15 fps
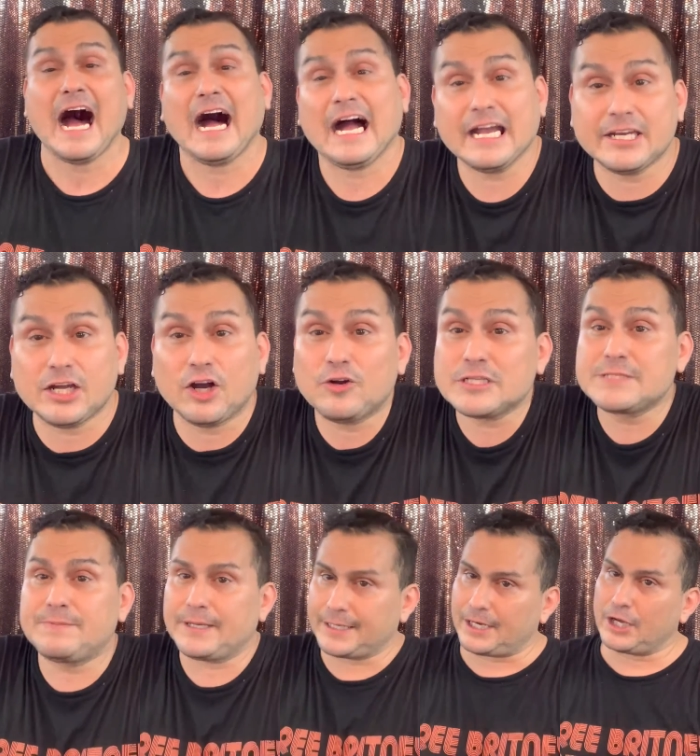I know
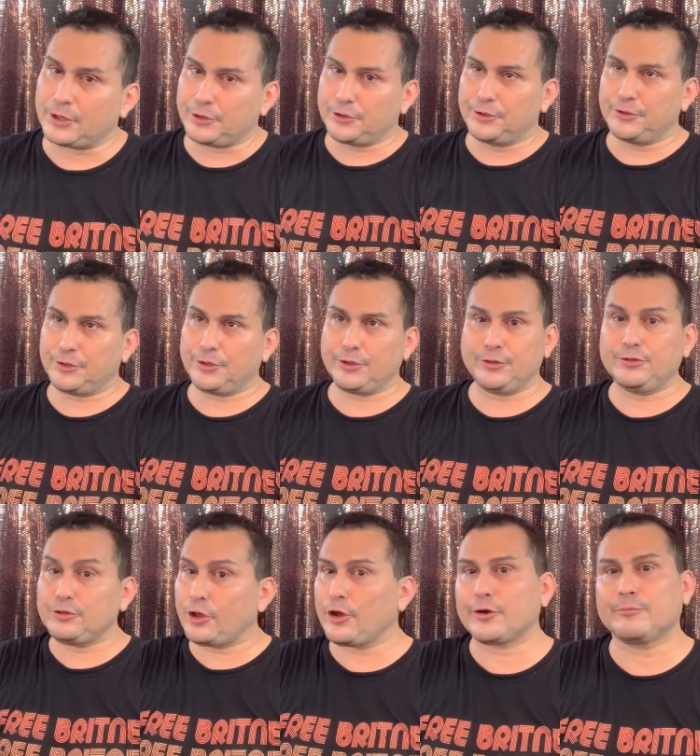it's been a
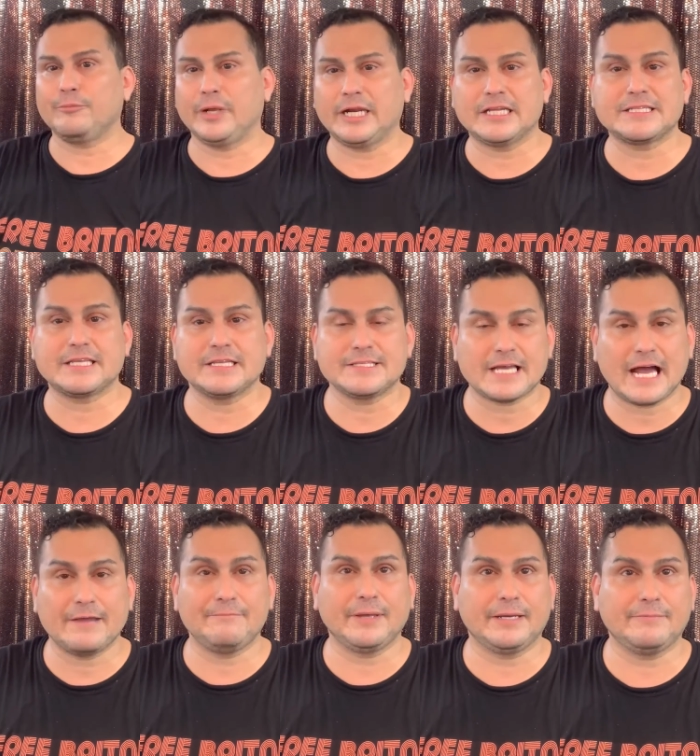good long minute since
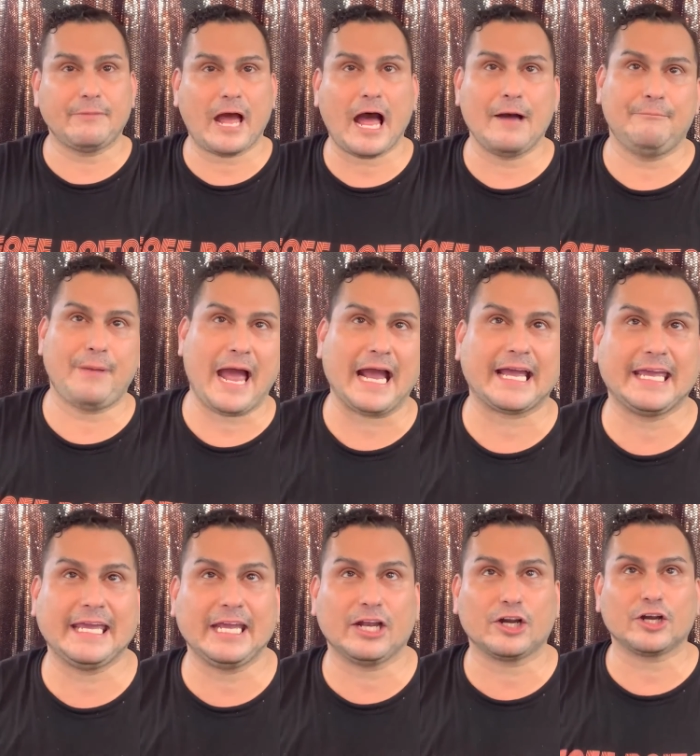I've been back
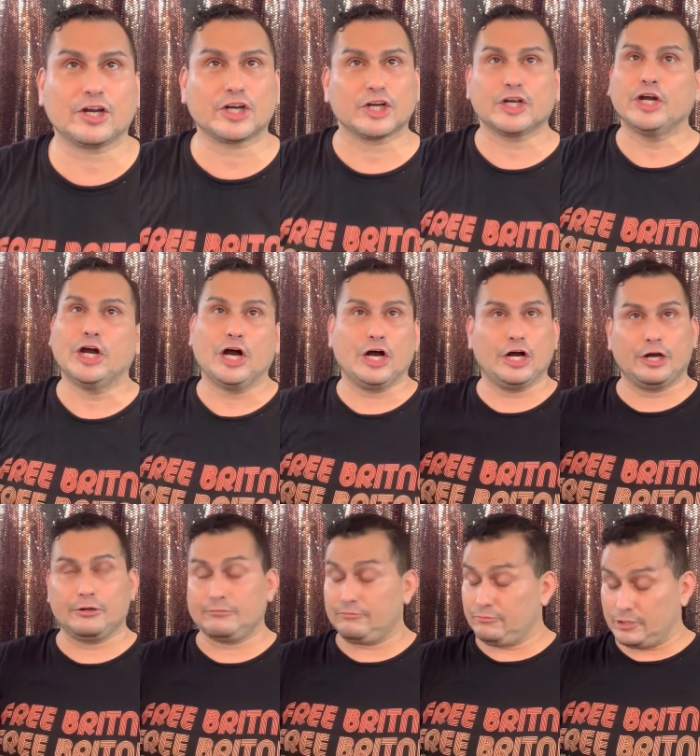here
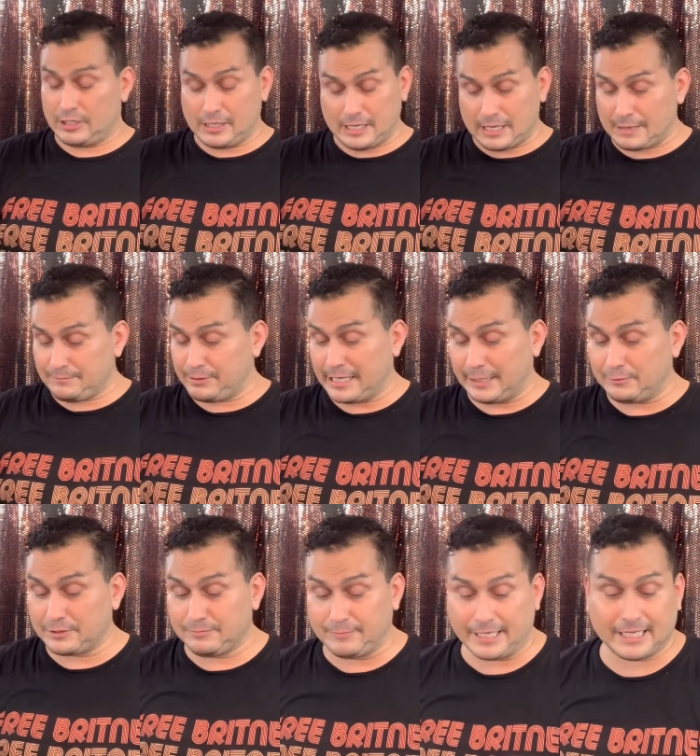playing
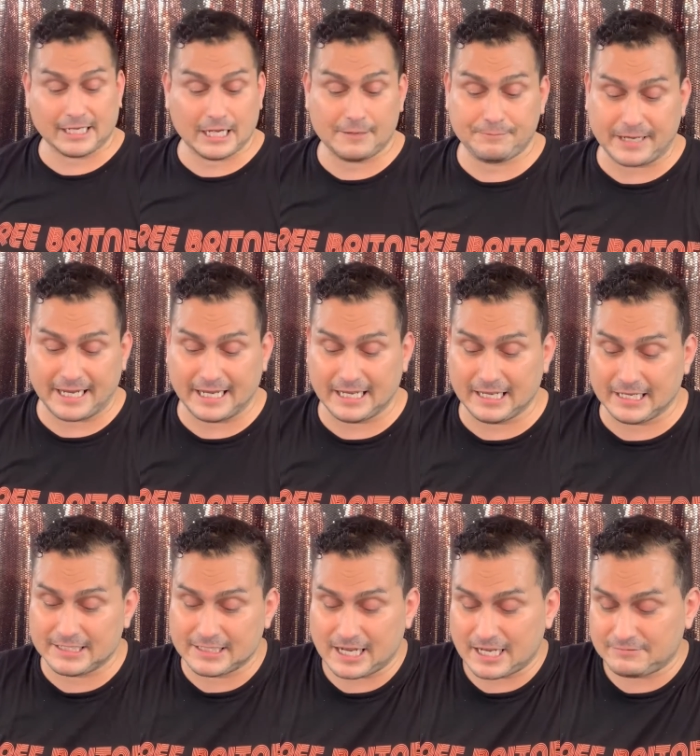with makeup
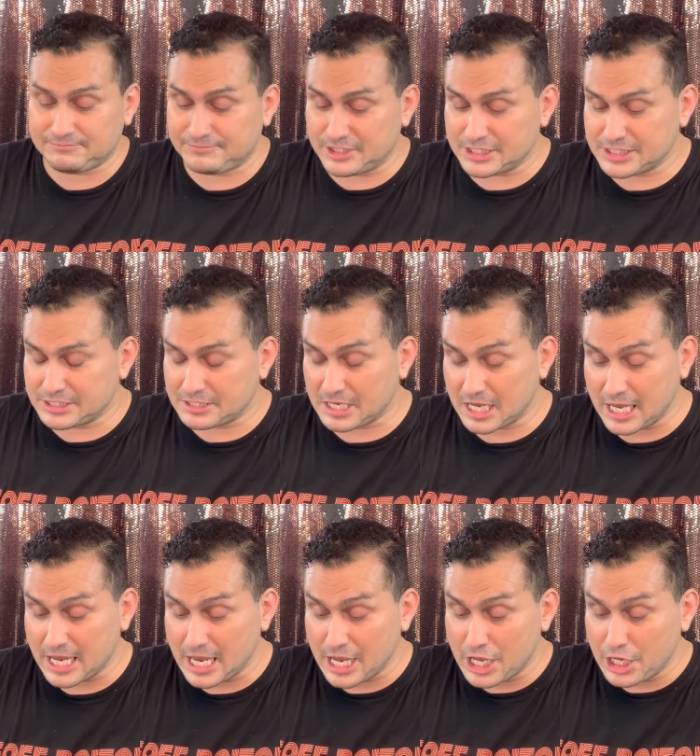and just
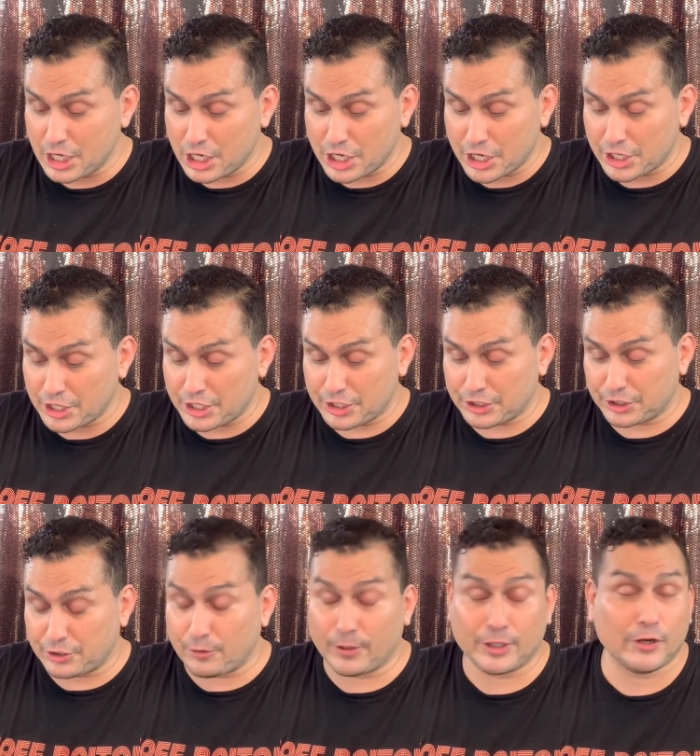
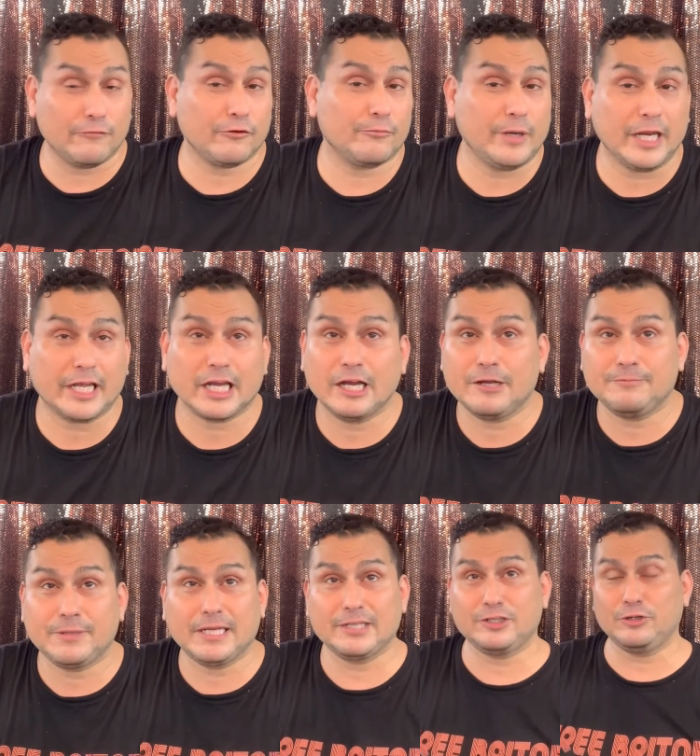going over
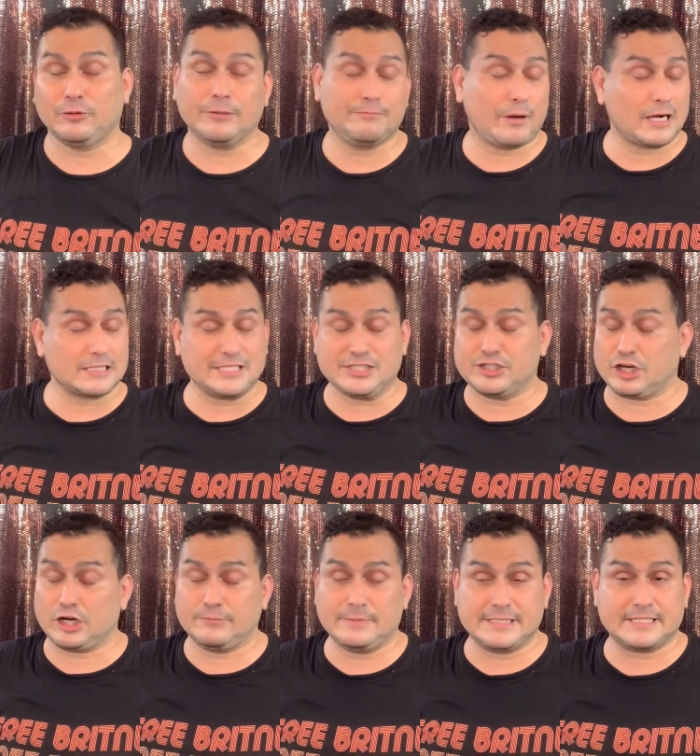makeup and doing
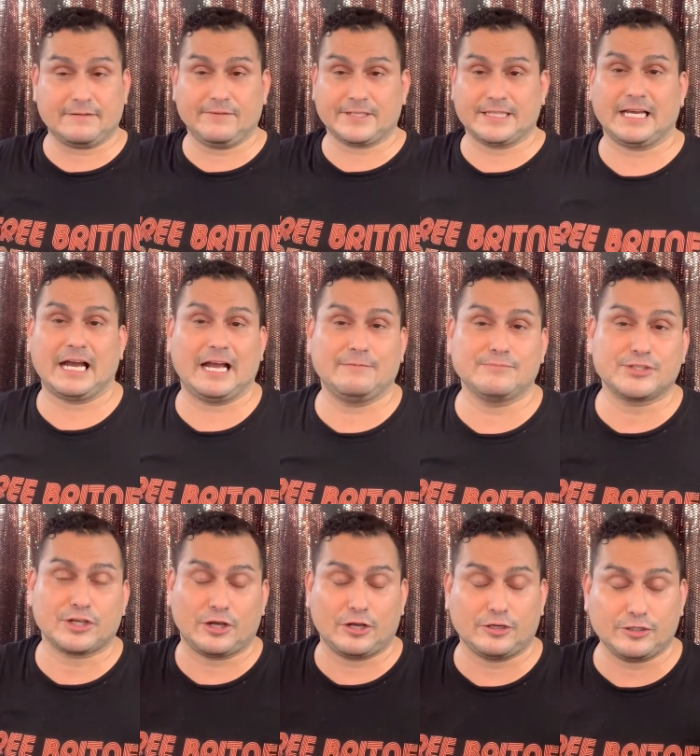BoxyCharm and stuff like that.
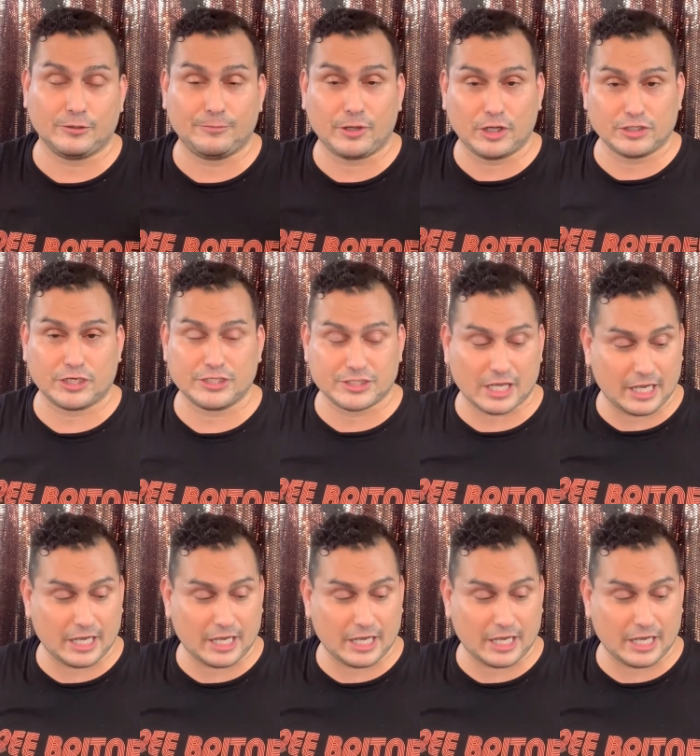I do apologize.